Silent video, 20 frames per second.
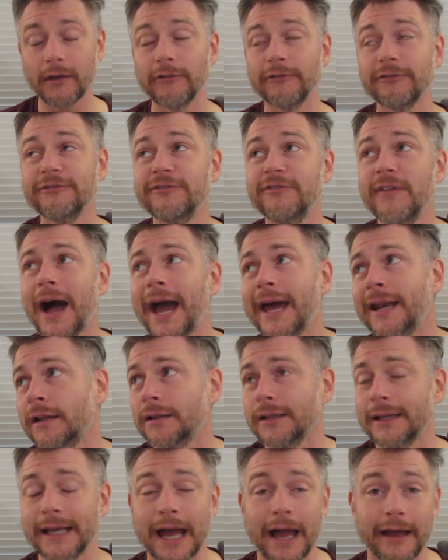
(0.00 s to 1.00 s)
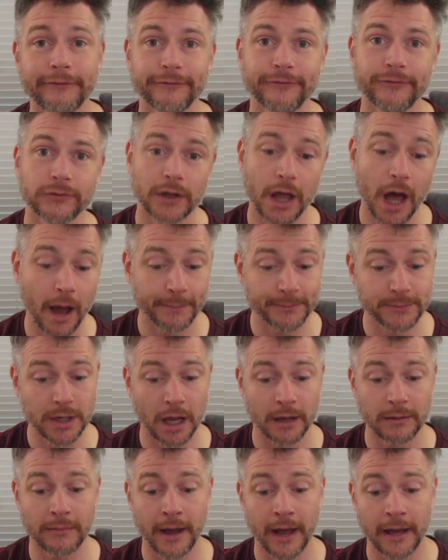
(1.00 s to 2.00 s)
Finally I flopped
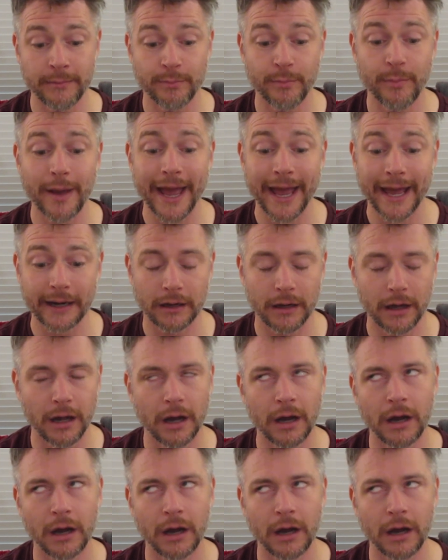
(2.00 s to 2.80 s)
on my bed.